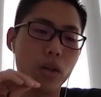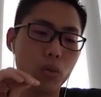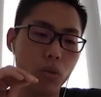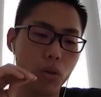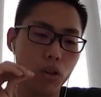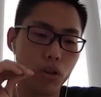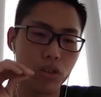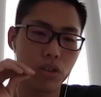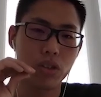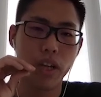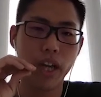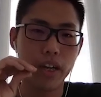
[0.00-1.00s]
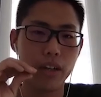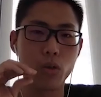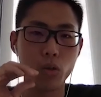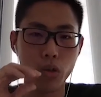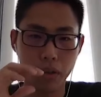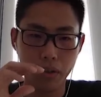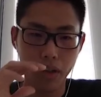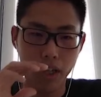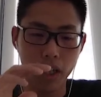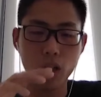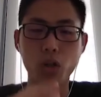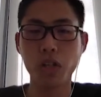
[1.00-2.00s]
it had a good
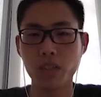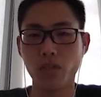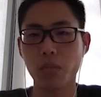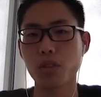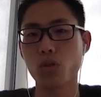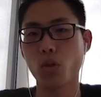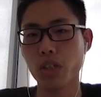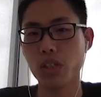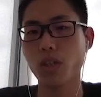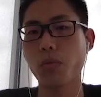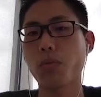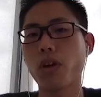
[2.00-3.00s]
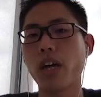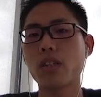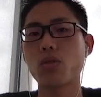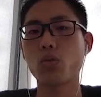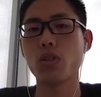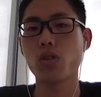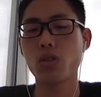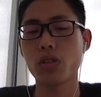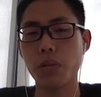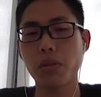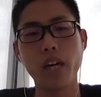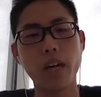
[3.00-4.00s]
increase from its token sale price to its
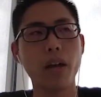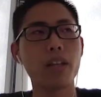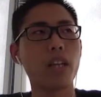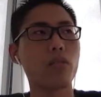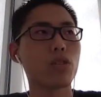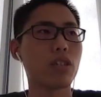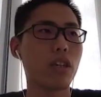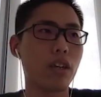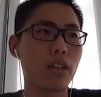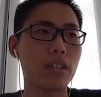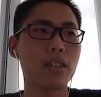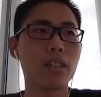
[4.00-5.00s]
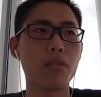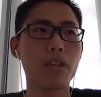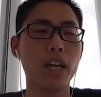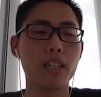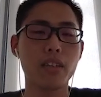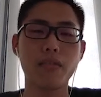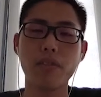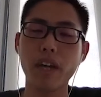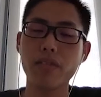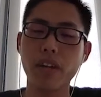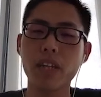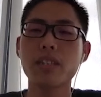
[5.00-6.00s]
all-time high. I think was 7x and
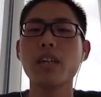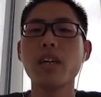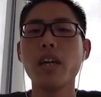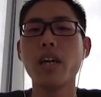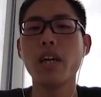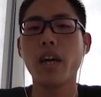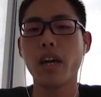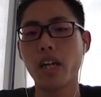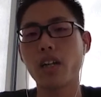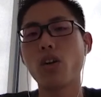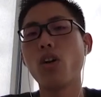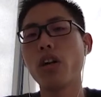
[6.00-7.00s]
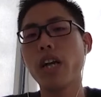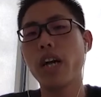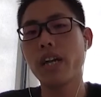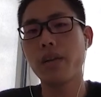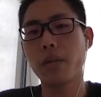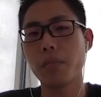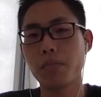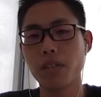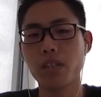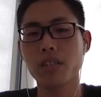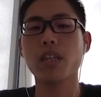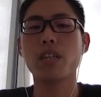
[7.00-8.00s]
5x. And then all the other
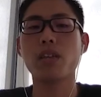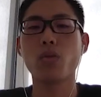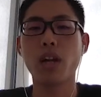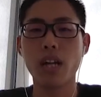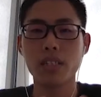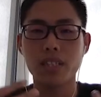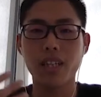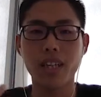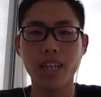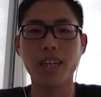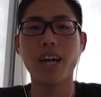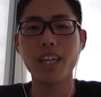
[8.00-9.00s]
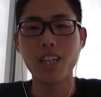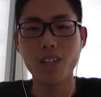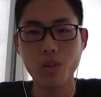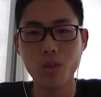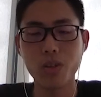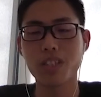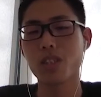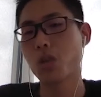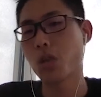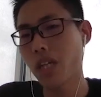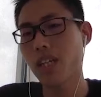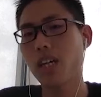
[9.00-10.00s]
people started realizing that, hey, IEO is a
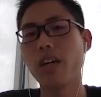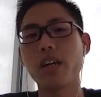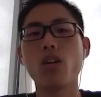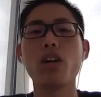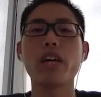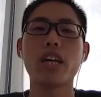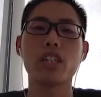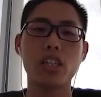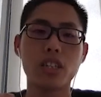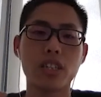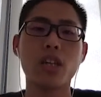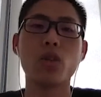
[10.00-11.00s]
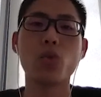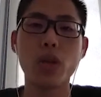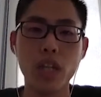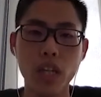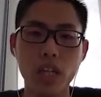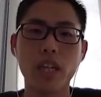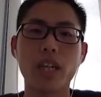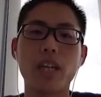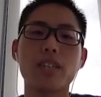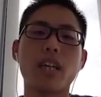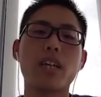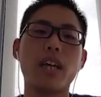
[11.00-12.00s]
trend now, and all the exchanges started doing it, and then
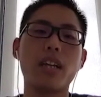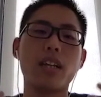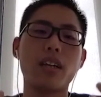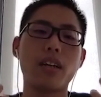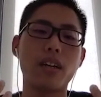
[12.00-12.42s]
started getting